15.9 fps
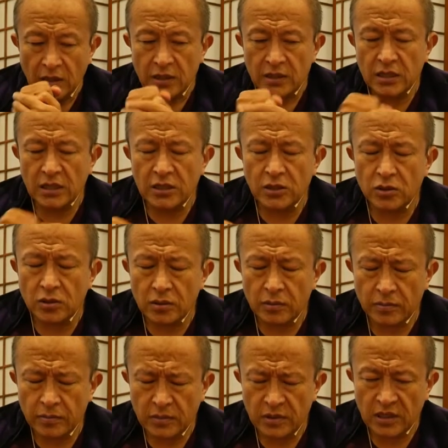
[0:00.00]
sense
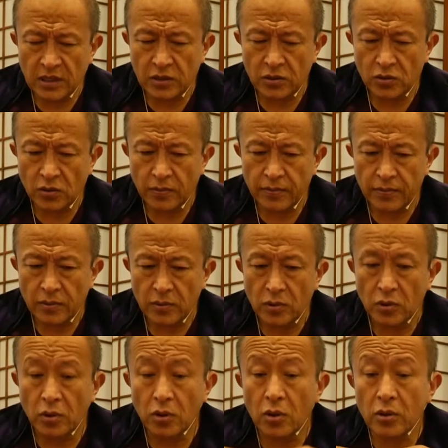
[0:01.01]
sense of
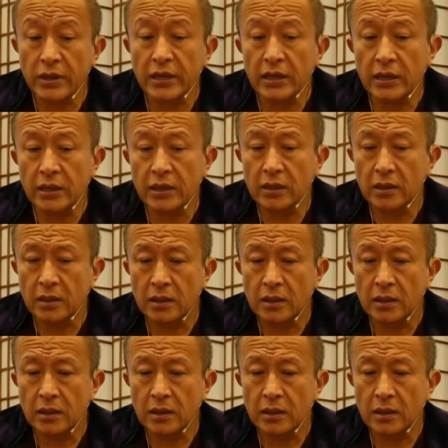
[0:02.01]
longing